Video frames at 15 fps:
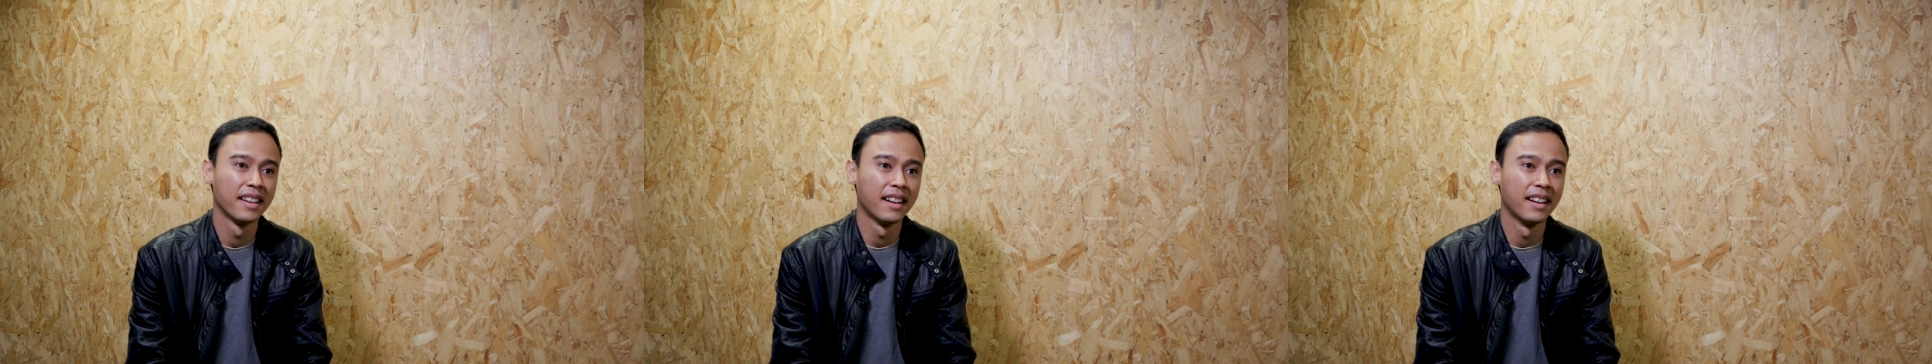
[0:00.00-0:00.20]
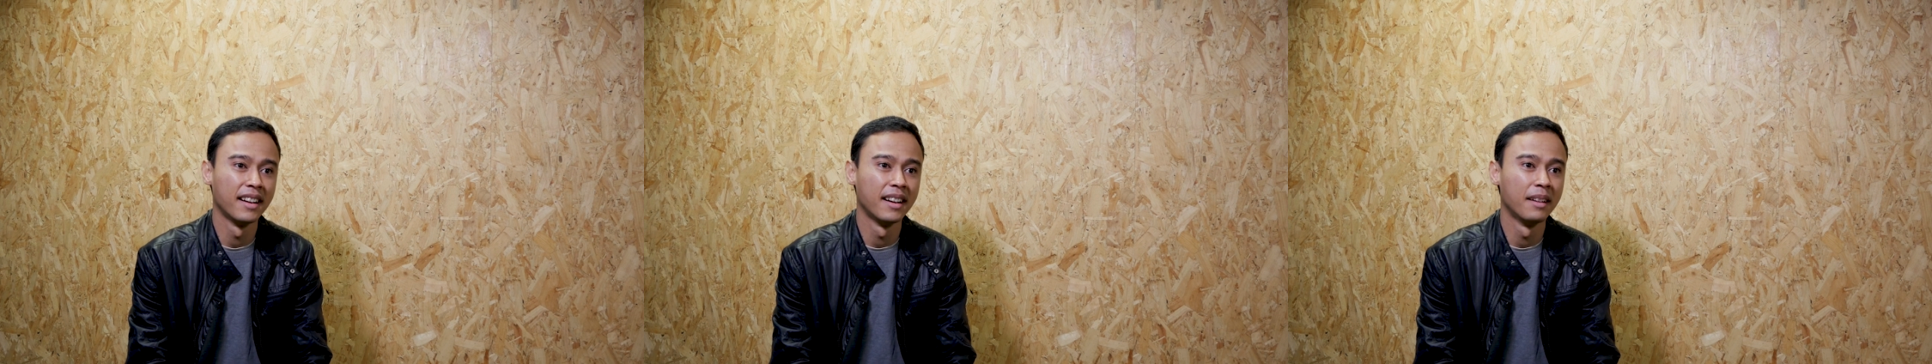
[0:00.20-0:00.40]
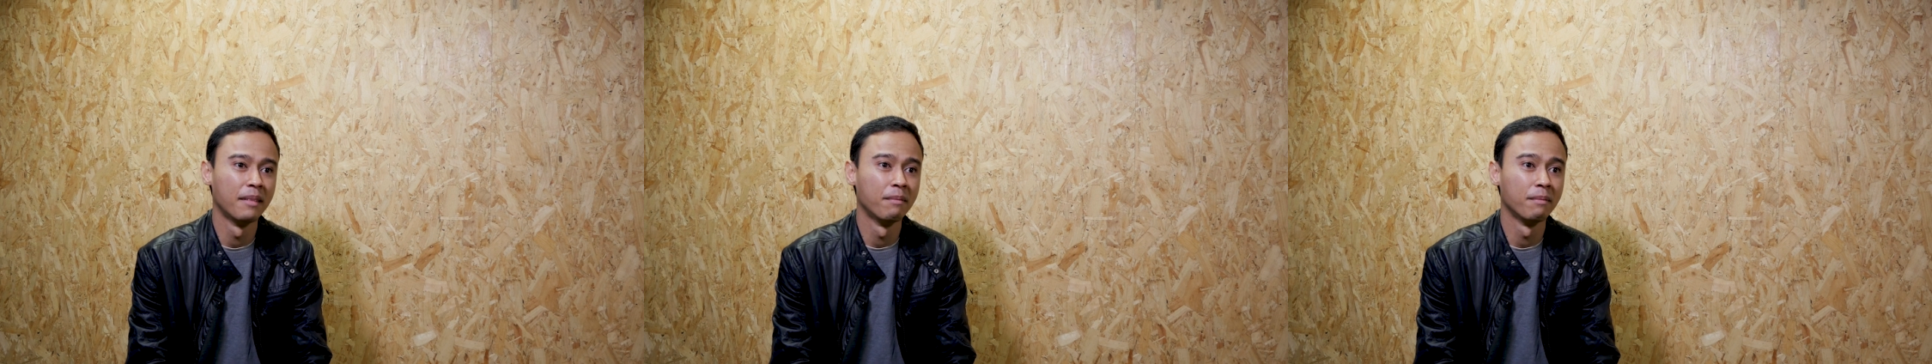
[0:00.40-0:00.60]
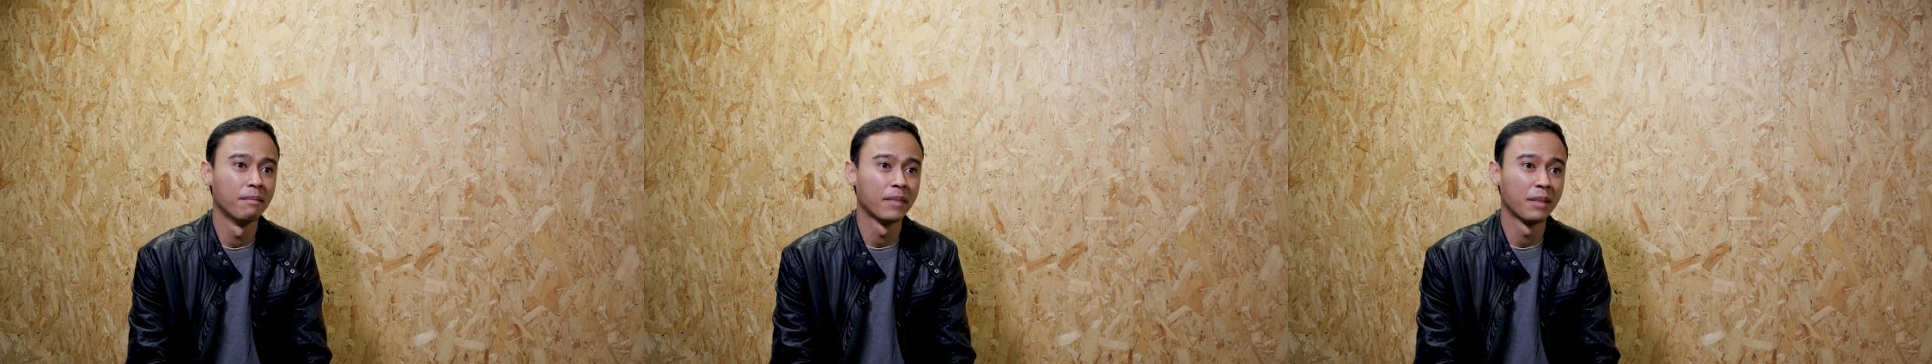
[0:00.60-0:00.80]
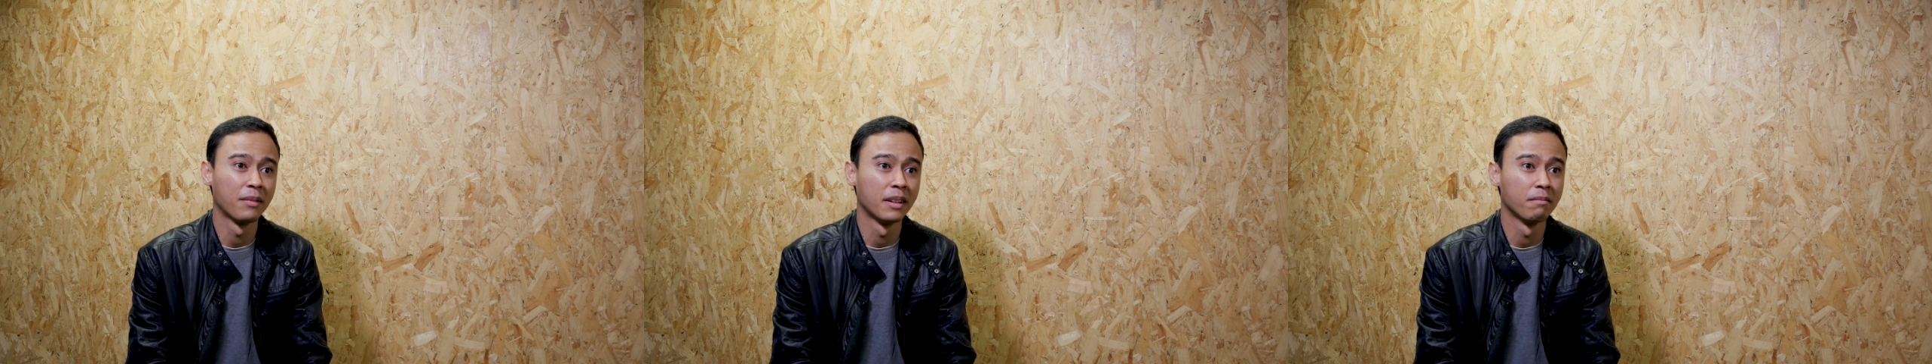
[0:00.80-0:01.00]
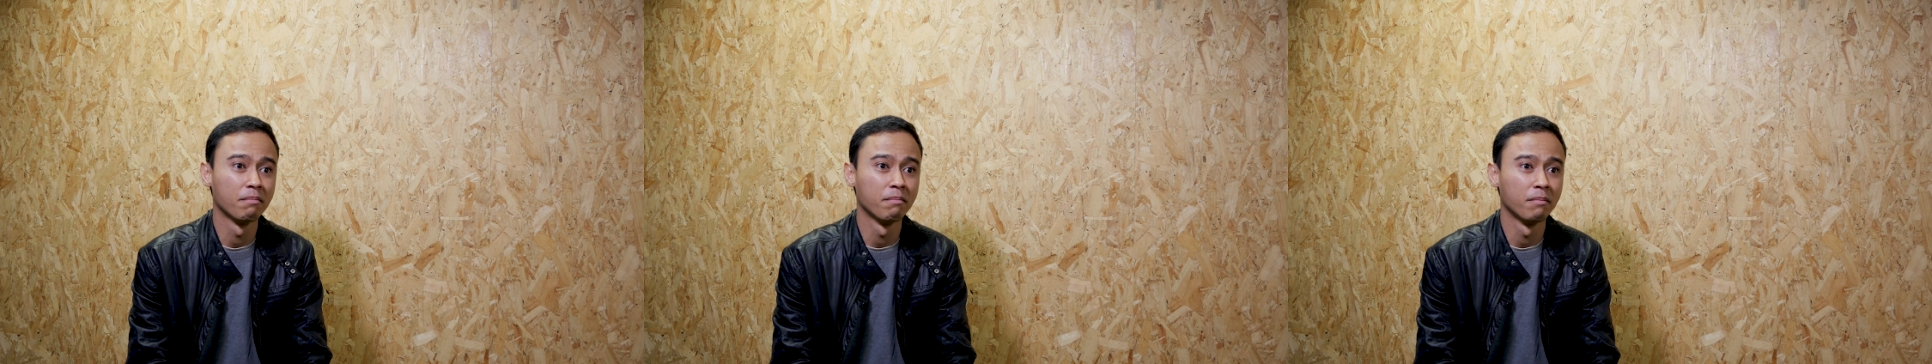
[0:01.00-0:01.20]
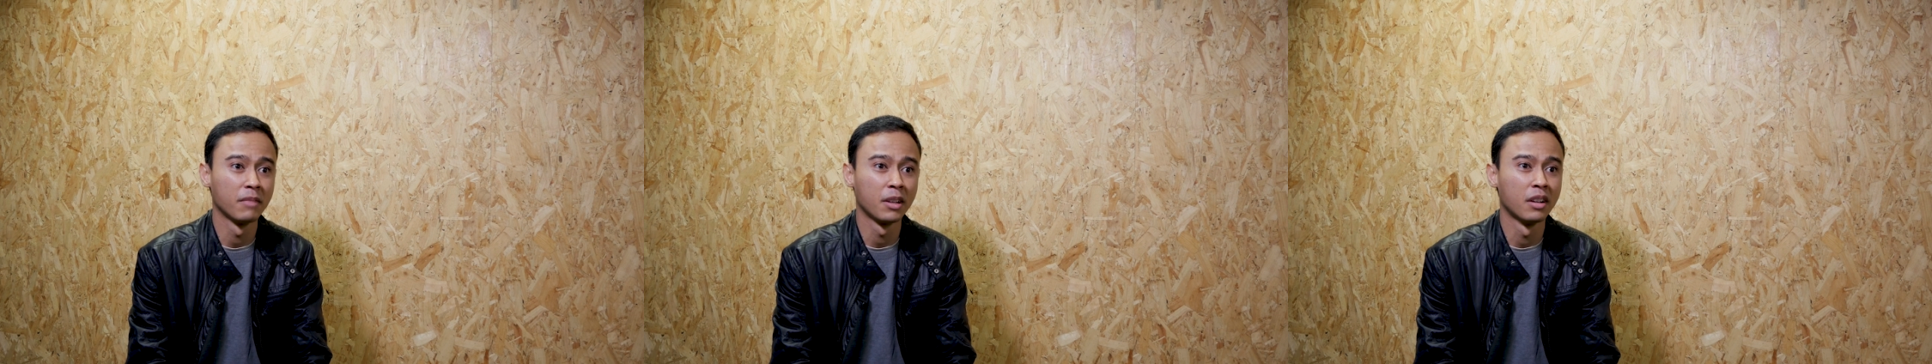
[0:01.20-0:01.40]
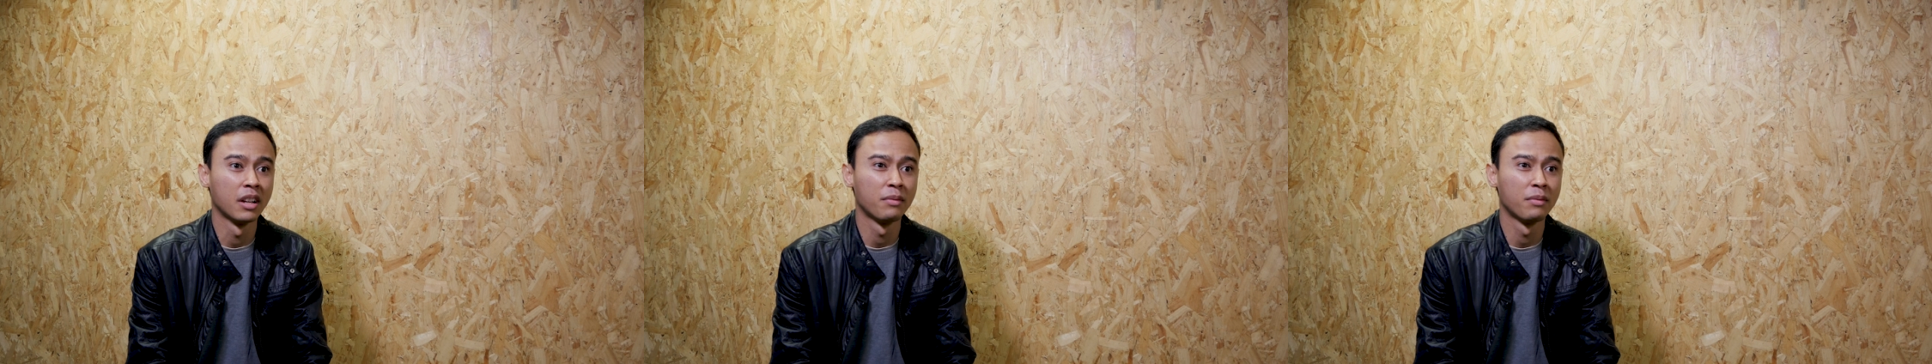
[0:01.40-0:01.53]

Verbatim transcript: Um, even you know,